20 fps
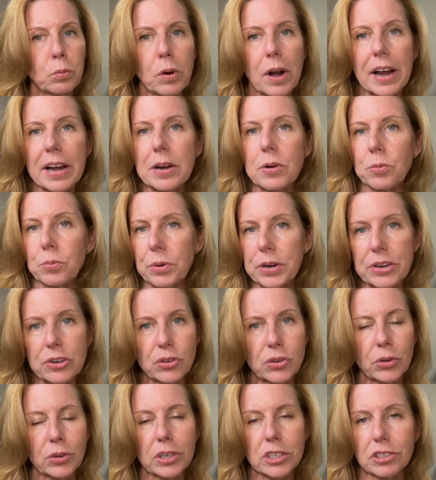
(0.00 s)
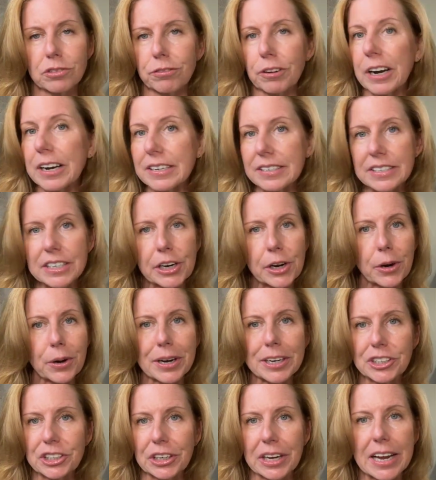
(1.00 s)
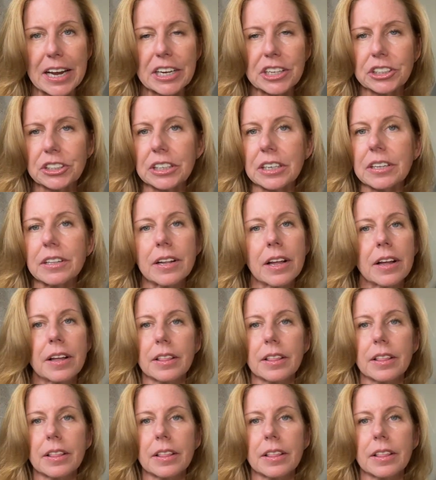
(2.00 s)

right resource for STR education.